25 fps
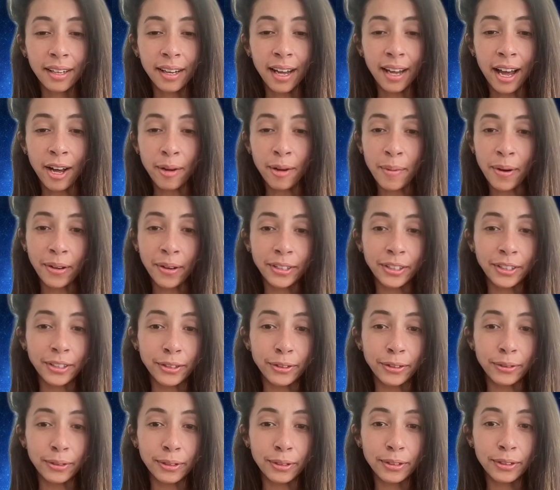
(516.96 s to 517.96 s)
How about
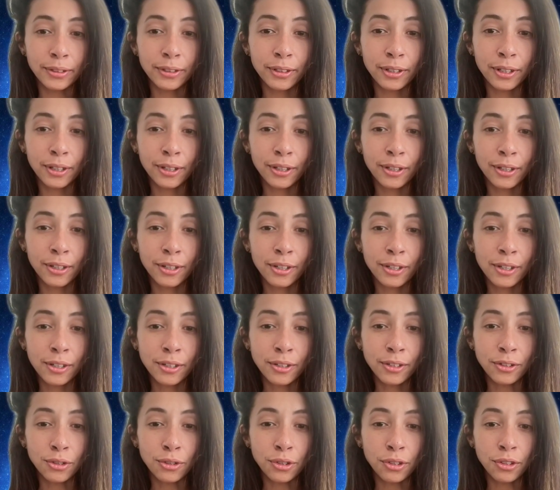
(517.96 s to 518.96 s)
you?
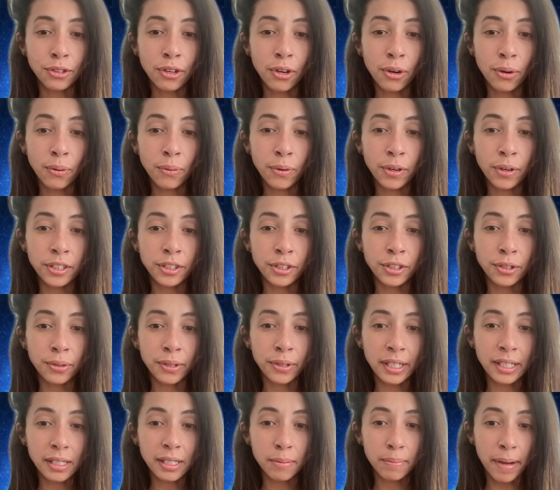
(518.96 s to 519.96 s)
Do you know what you
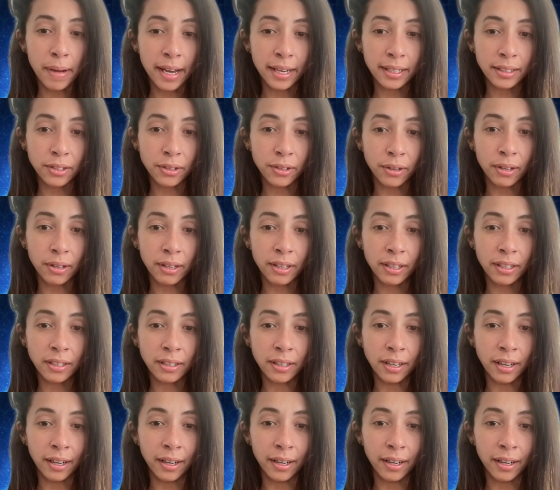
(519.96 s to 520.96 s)
expect
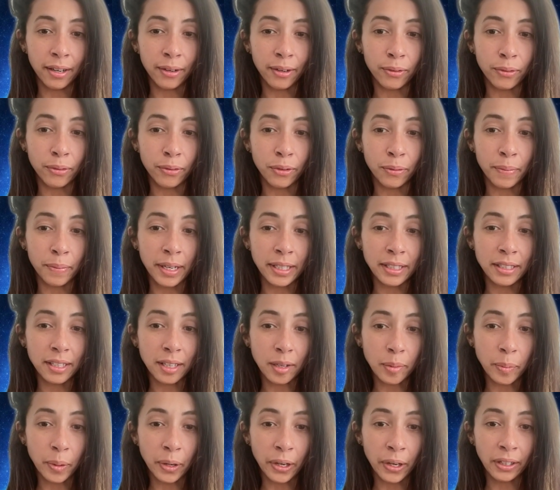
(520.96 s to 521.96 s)
on a
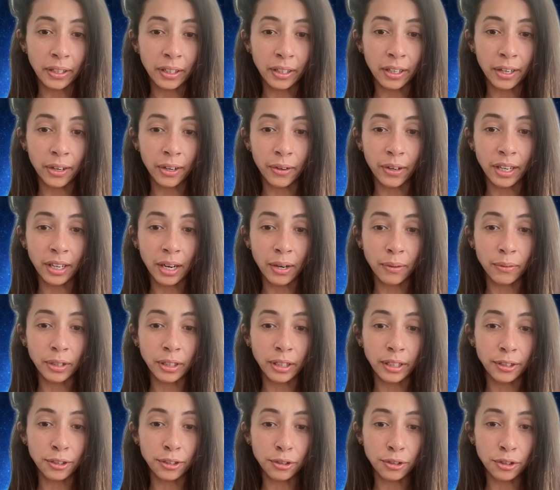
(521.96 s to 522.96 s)
romantic partner or in a
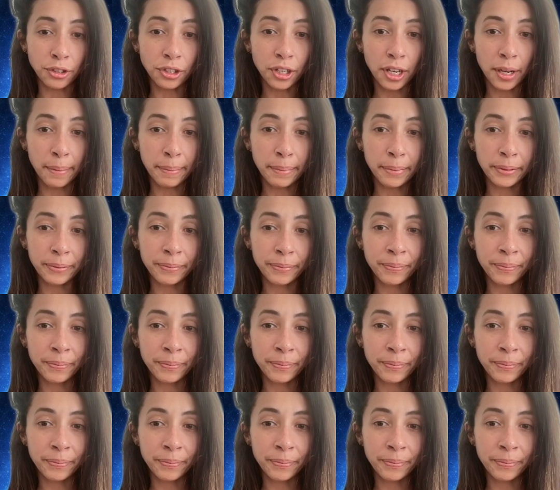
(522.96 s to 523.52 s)
relationship?